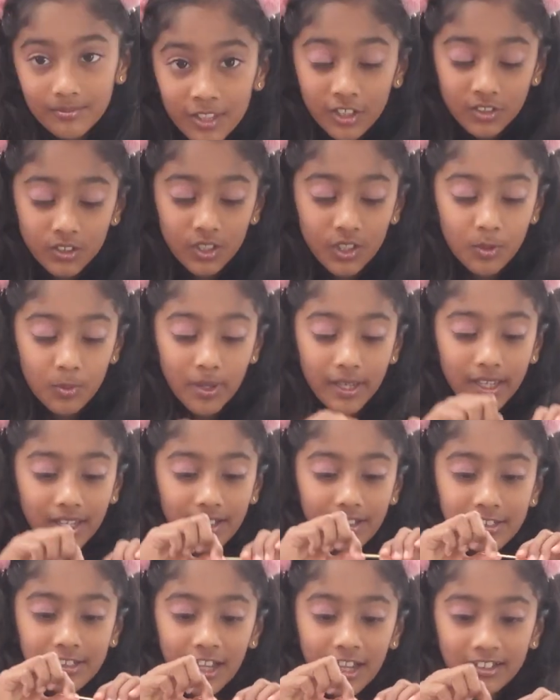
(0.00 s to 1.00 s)
So we
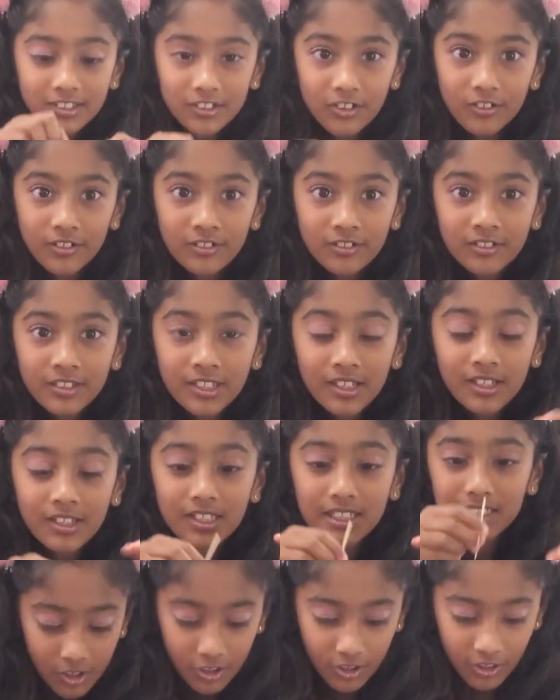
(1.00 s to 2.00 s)
connect all
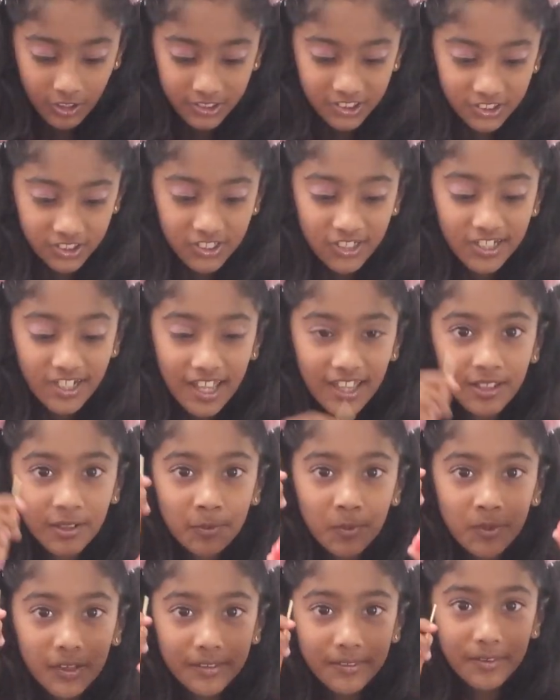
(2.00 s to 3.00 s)
these hearts together
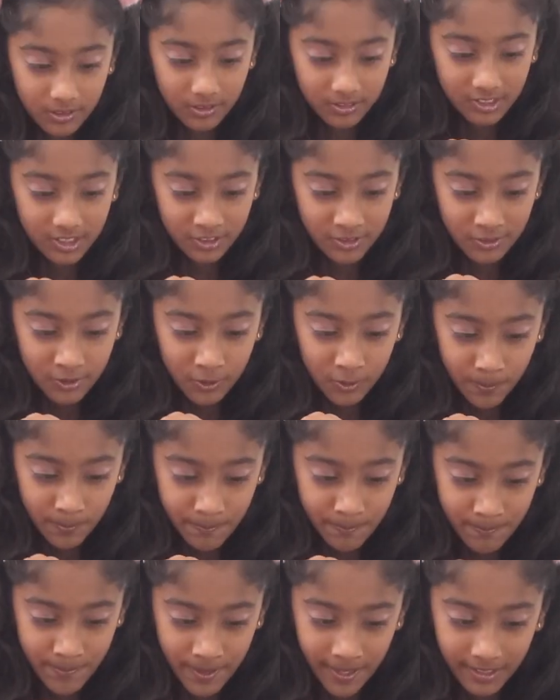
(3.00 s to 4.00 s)
with the
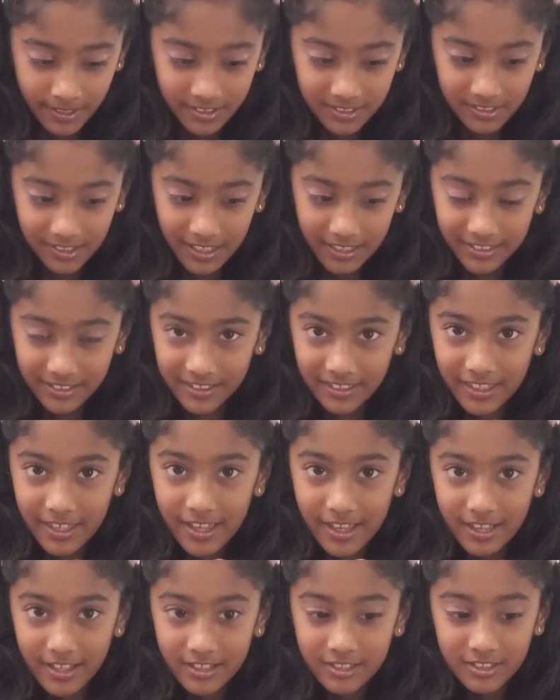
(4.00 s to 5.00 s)
toothpicks like
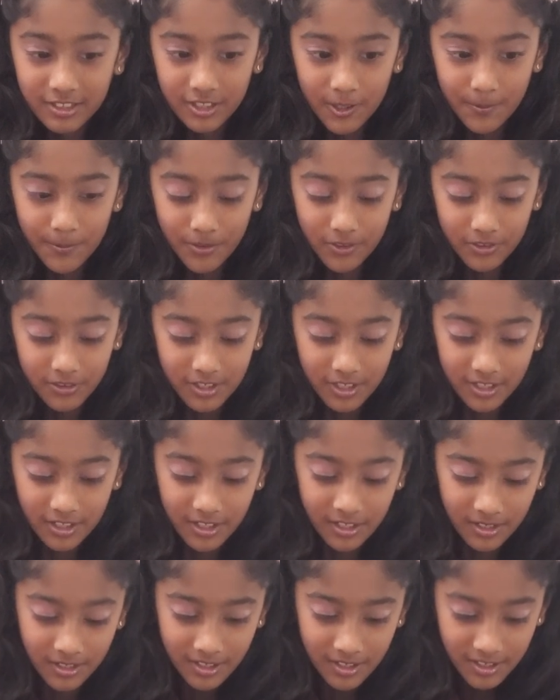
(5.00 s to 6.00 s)
this. You poke it
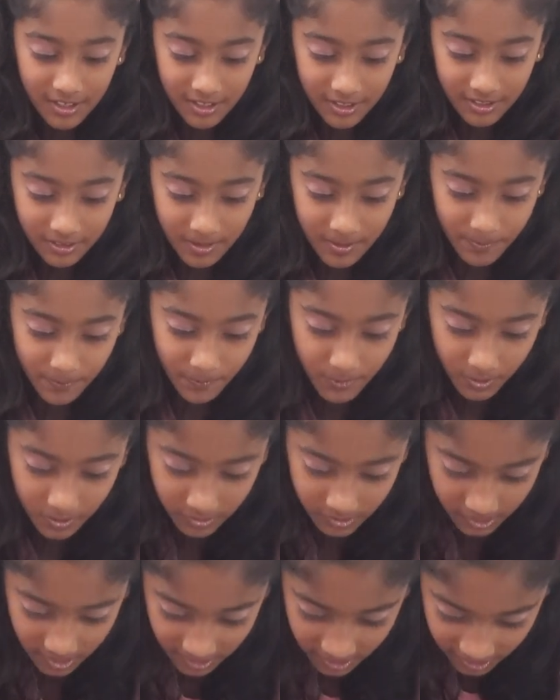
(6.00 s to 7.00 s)
in, then
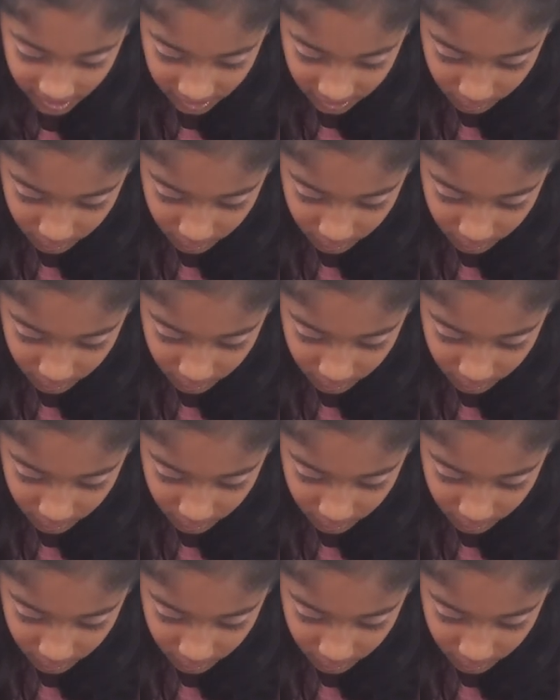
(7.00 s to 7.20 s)
poke it into